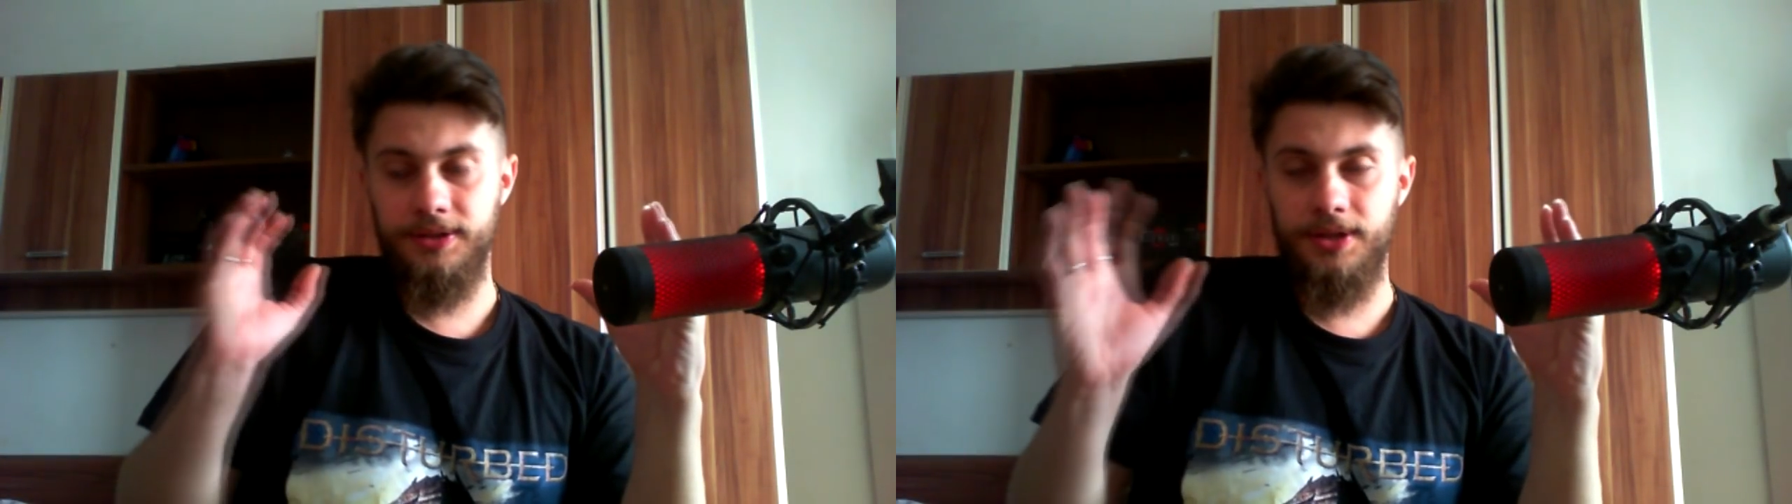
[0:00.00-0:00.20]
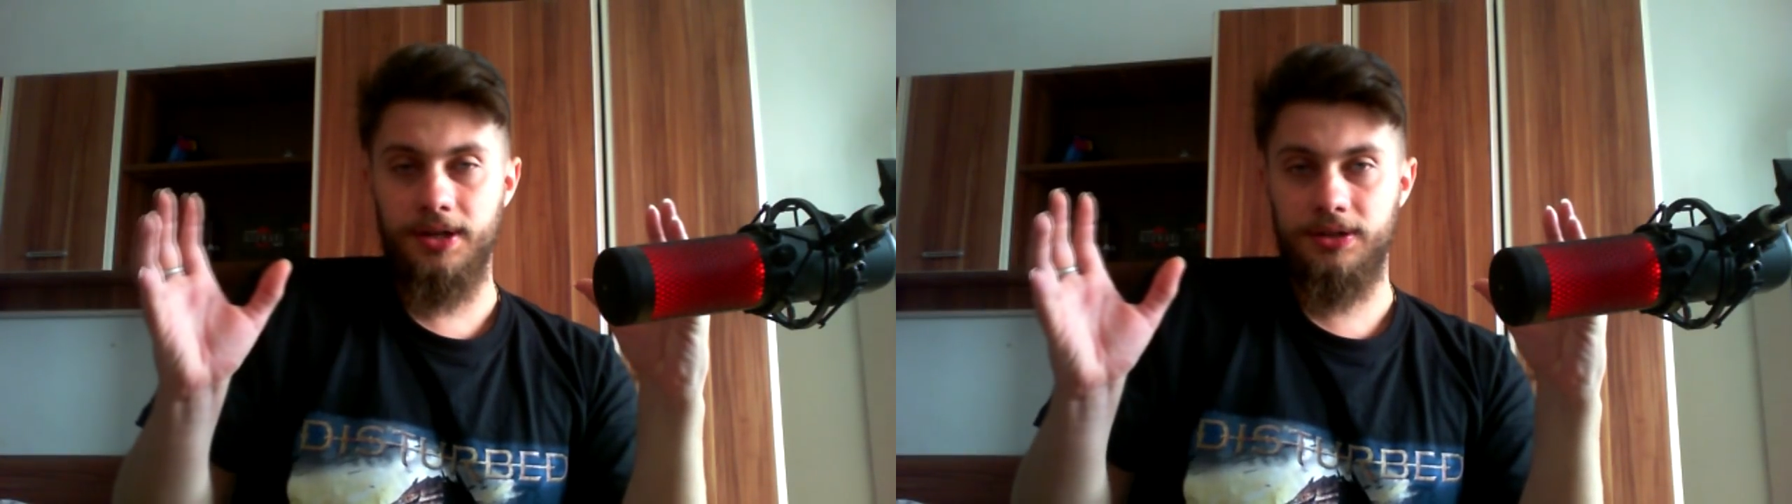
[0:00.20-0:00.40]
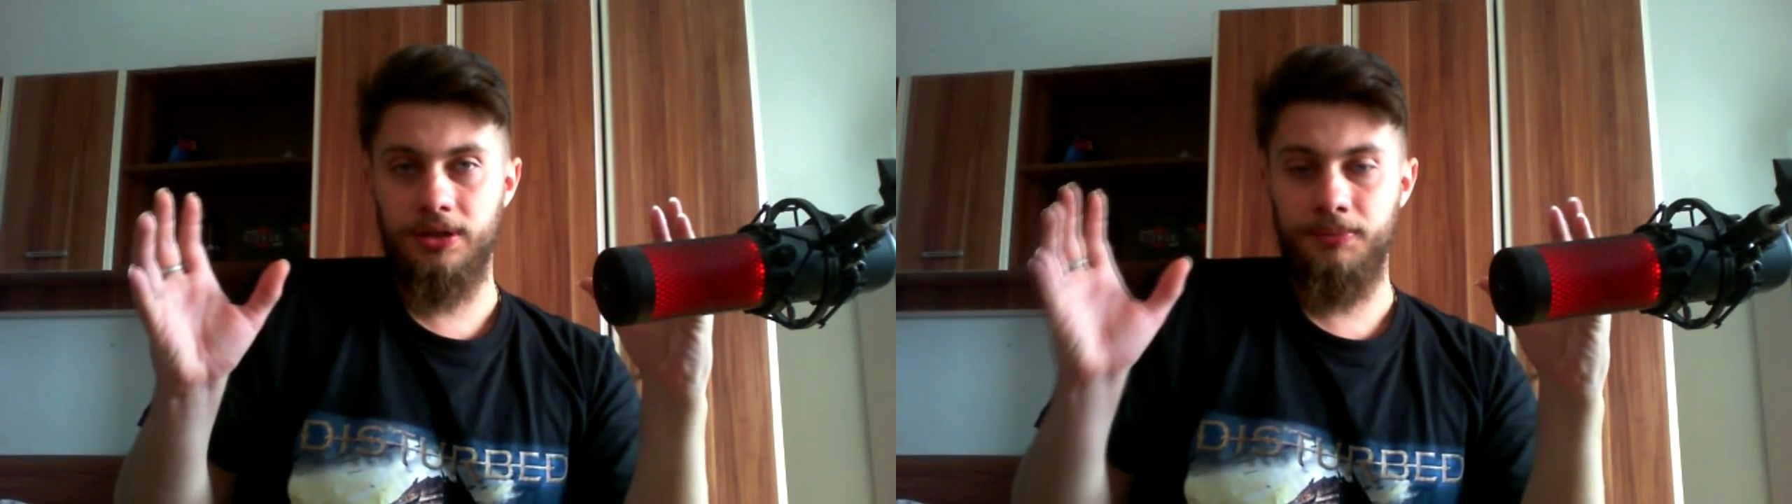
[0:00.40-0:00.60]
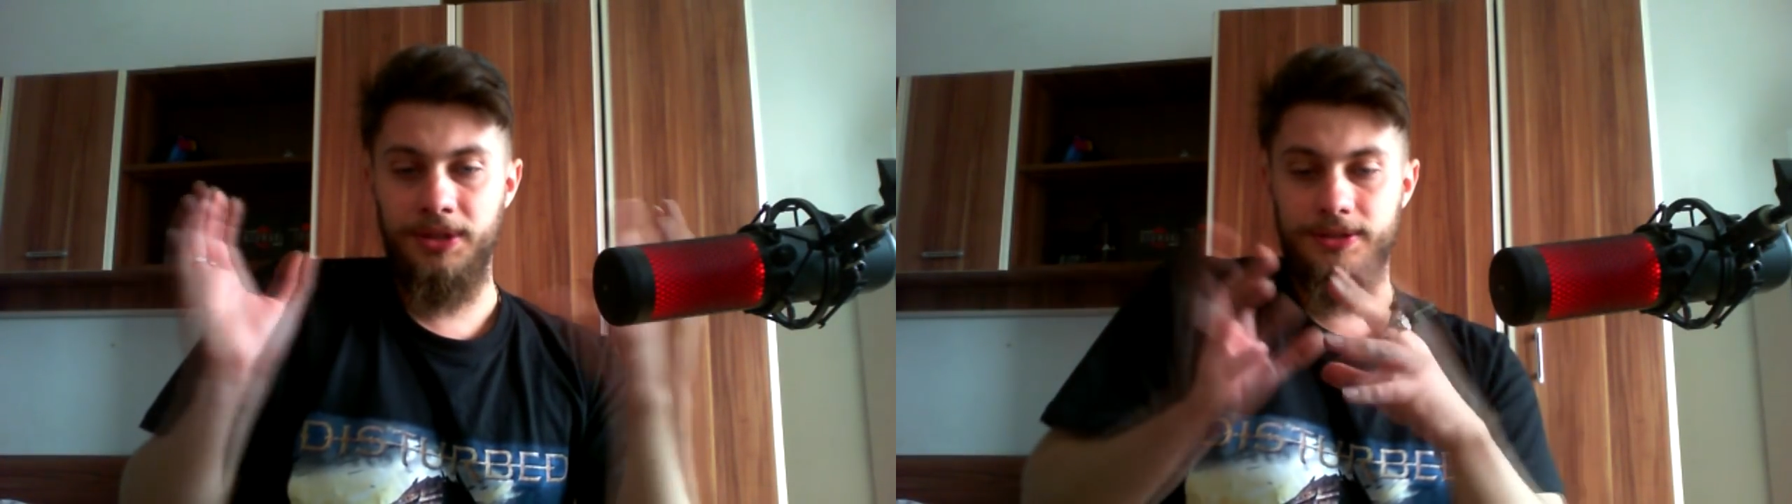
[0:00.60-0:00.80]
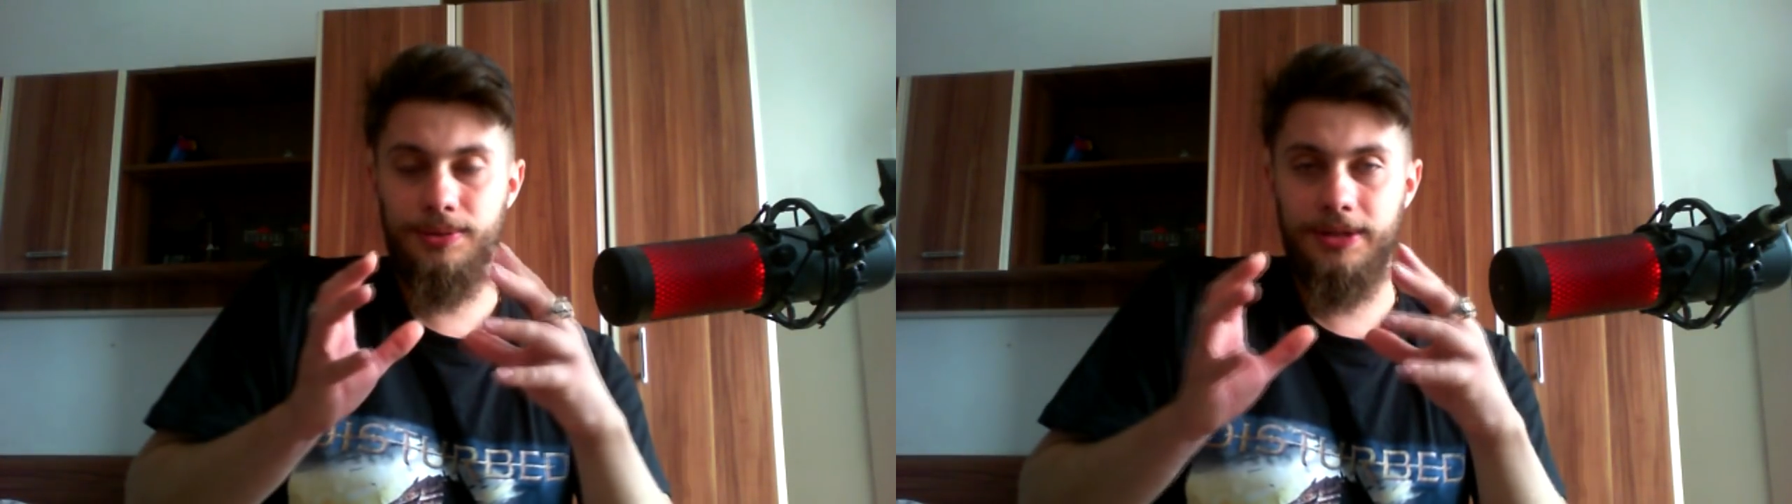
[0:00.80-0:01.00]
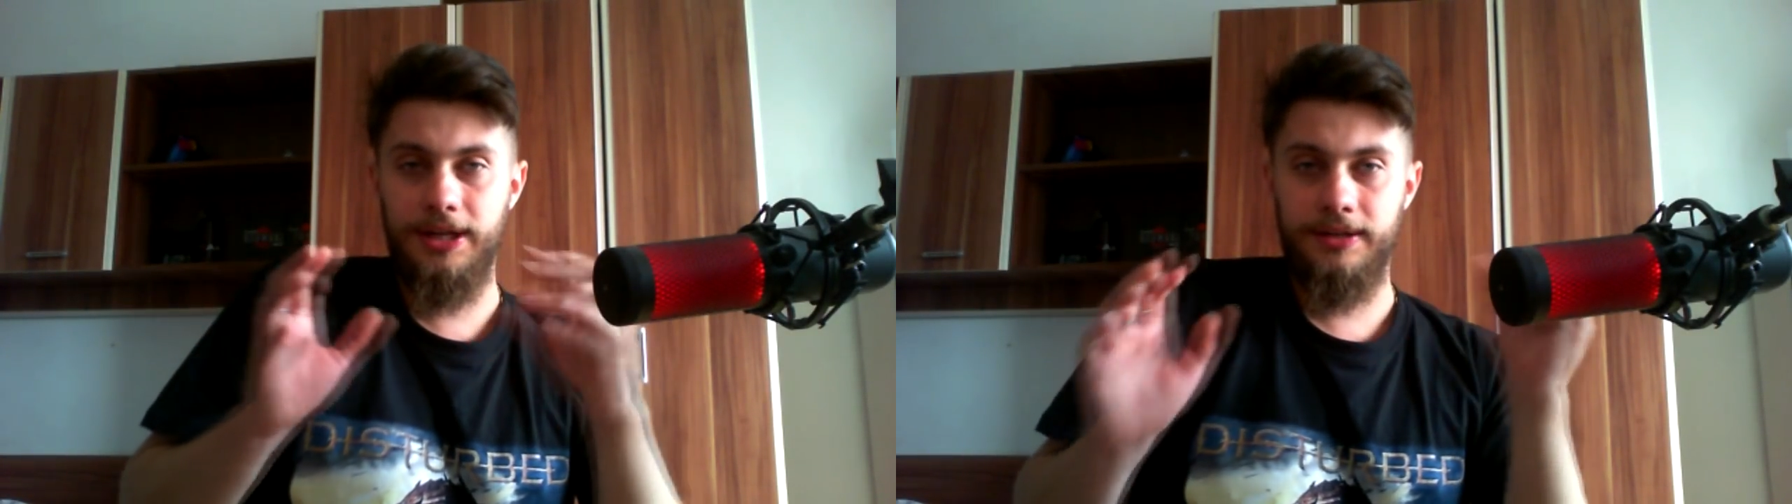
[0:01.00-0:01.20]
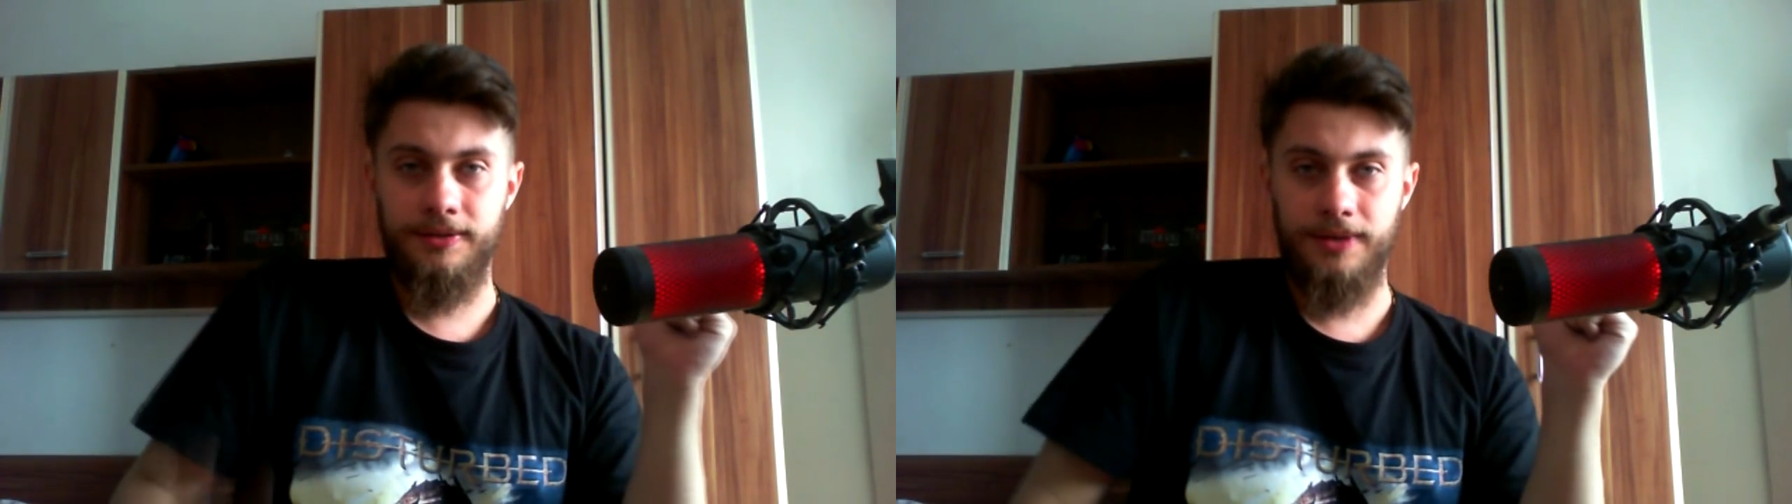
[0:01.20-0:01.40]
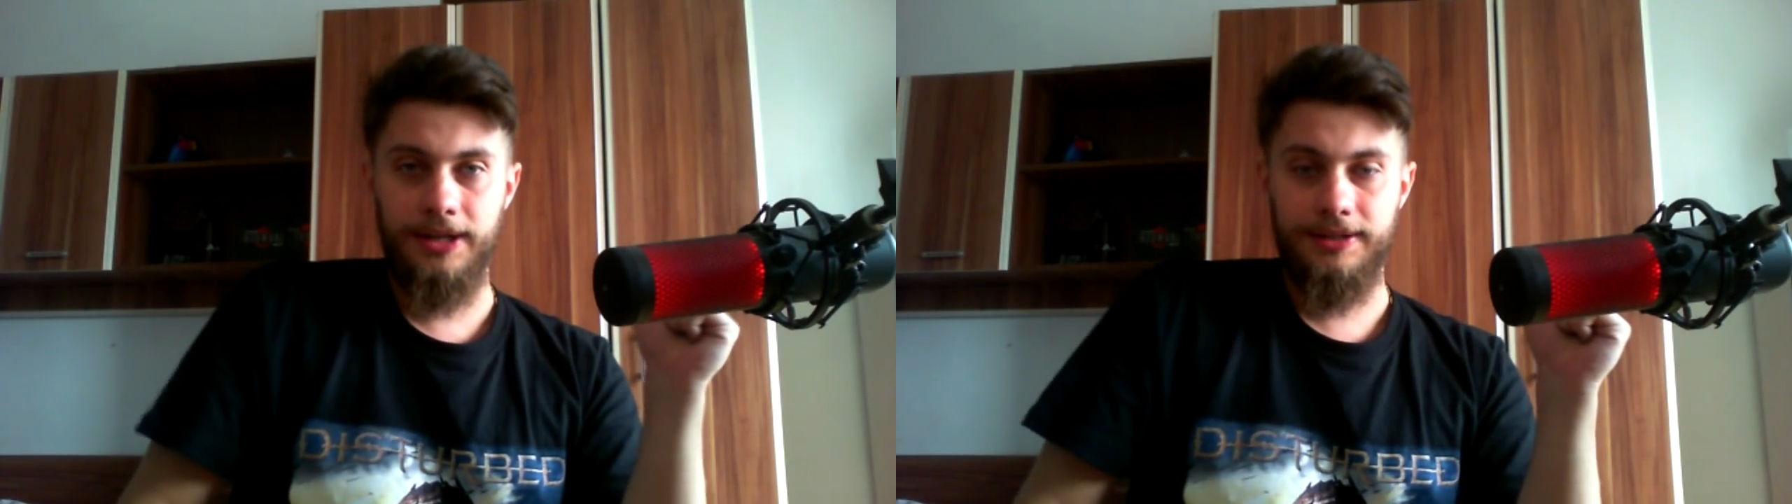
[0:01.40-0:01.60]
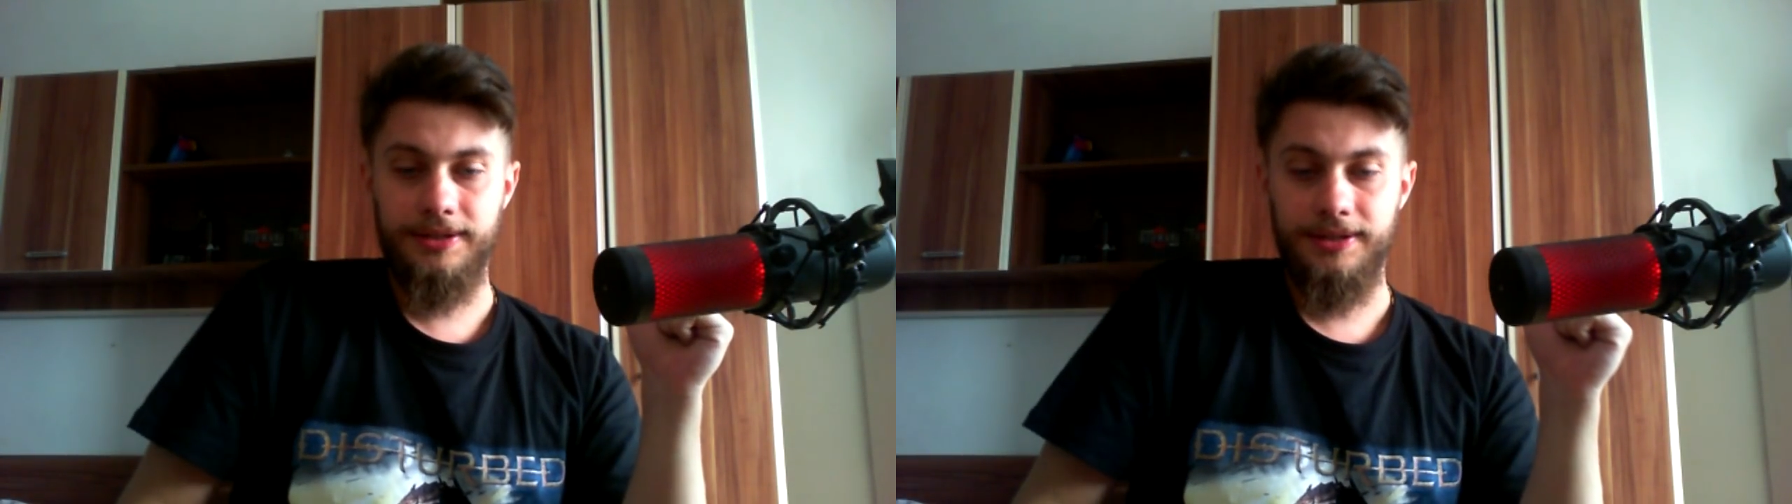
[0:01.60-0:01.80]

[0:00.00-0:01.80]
Doctor meets together, right?